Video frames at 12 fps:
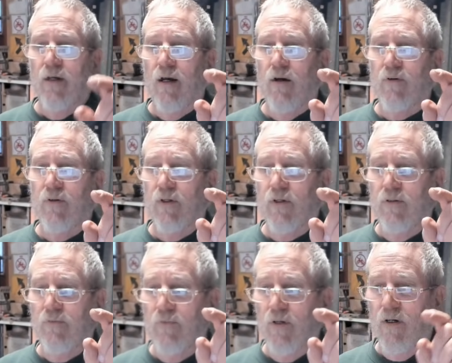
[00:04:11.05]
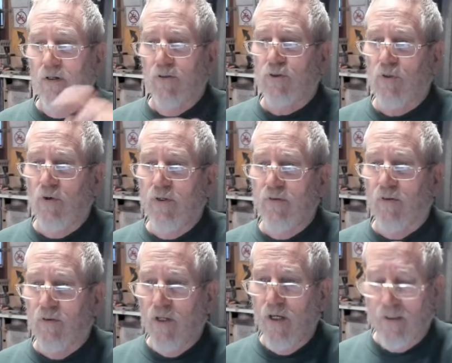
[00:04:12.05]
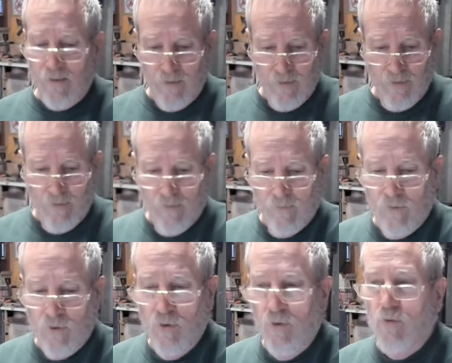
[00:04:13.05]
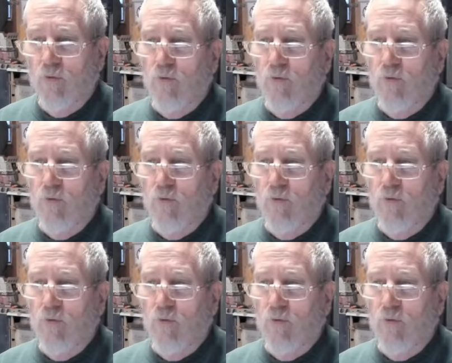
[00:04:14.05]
I'm going to uh, show you the link to